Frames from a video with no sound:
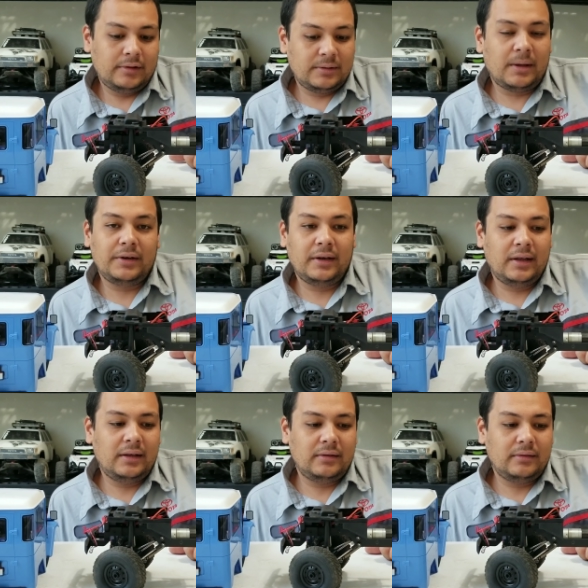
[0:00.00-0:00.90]
smaller than
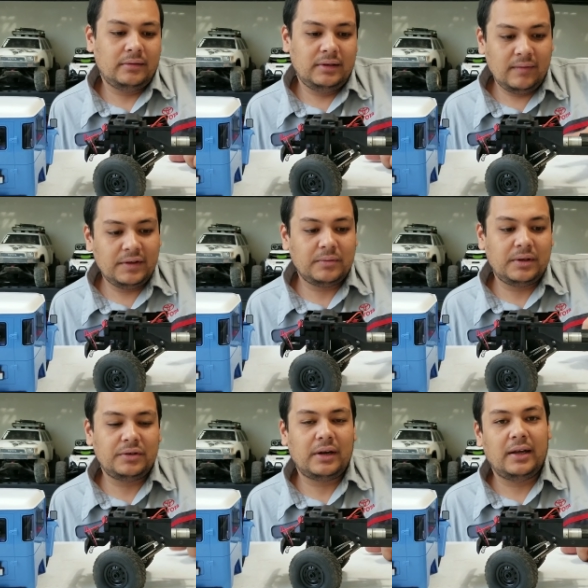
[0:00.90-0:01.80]
that, give this one
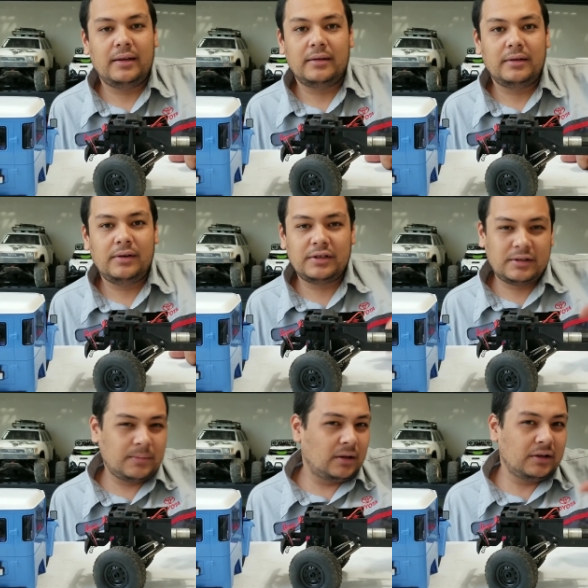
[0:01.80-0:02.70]
a try. You know,
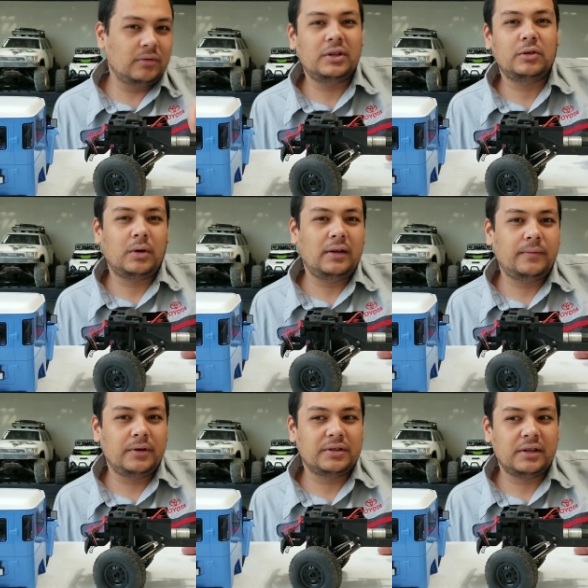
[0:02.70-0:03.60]
small little
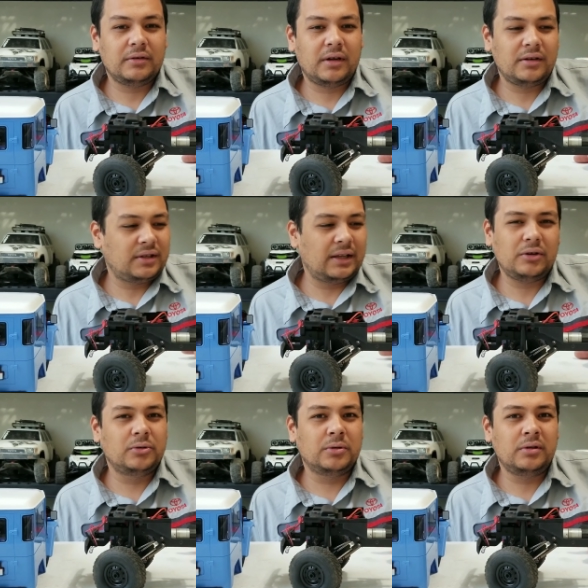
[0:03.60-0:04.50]
1/24 scale crawlers, yeah, they're
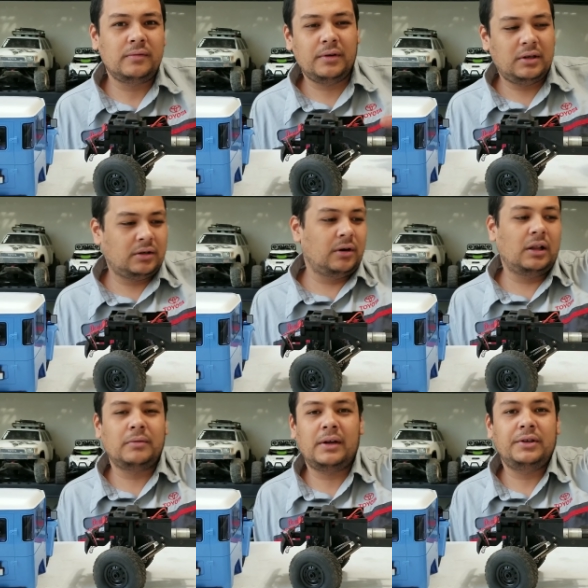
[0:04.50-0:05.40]
cool. If you're gonna
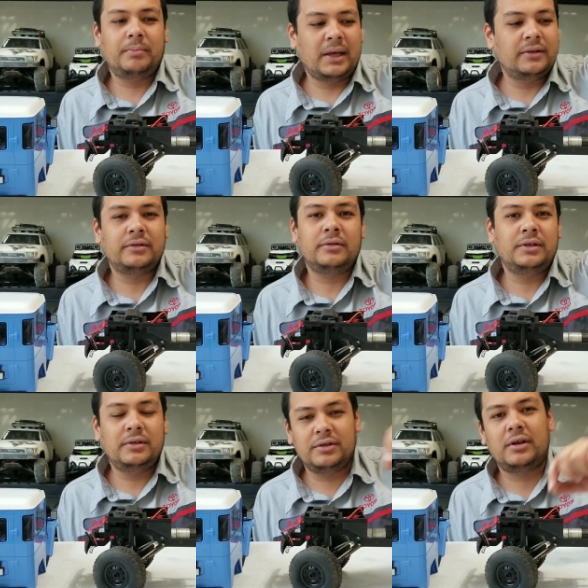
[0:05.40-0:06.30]
crawl around your pencil
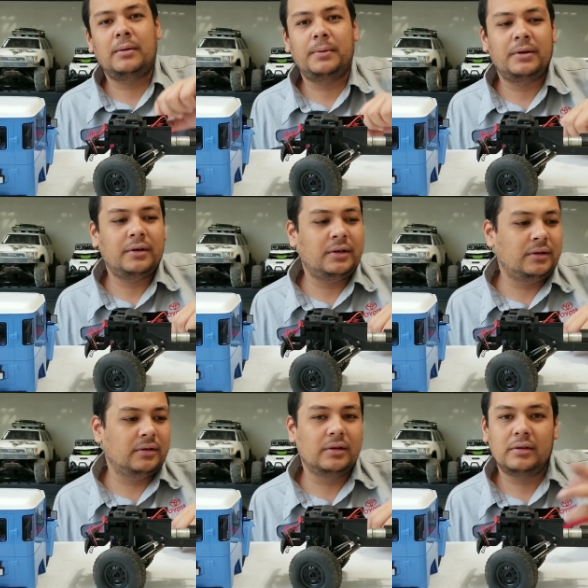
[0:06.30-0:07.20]
and your sharpener and
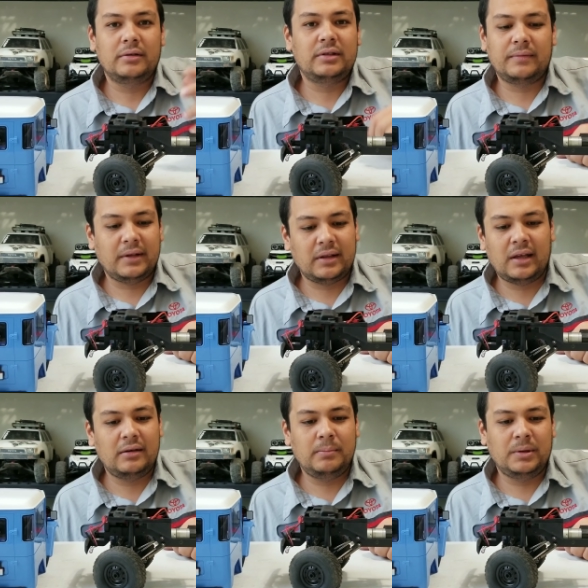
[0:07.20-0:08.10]
your stuff like
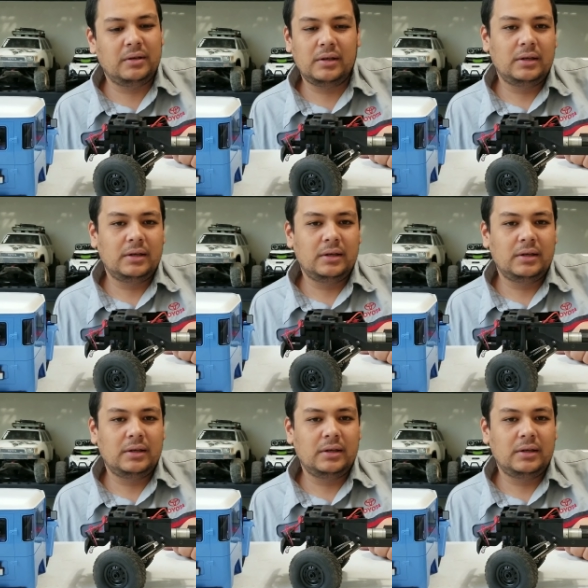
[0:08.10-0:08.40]
that, but